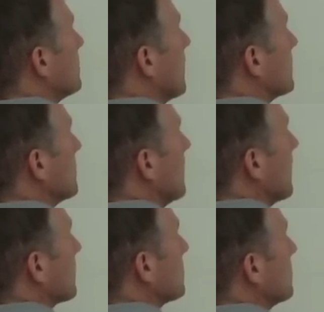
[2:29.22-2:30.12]
delta
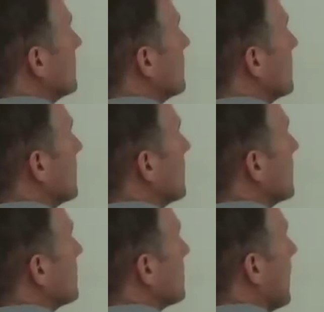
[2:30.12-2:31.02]
x
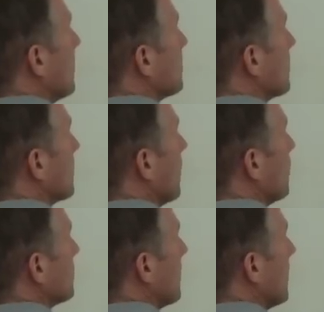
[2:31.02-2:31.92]
times the
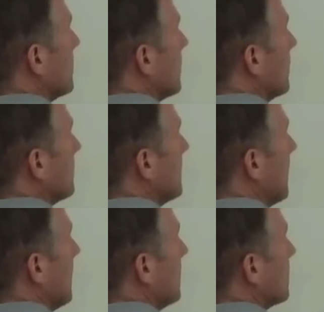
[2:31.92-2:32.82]
cosine of the
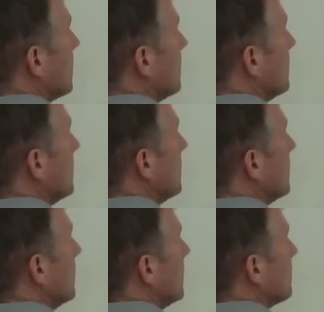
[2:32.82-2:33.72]
angle
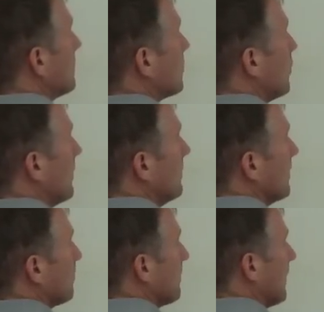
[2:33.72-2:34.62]
between
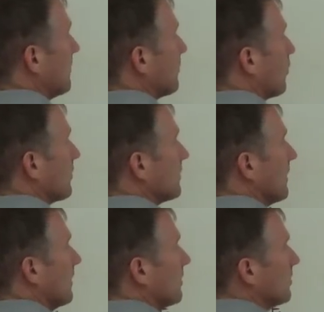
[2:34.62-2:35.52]
the applied force
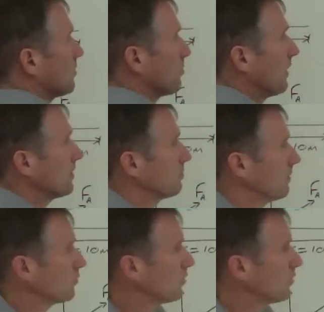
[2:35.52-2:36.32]
and the displacement.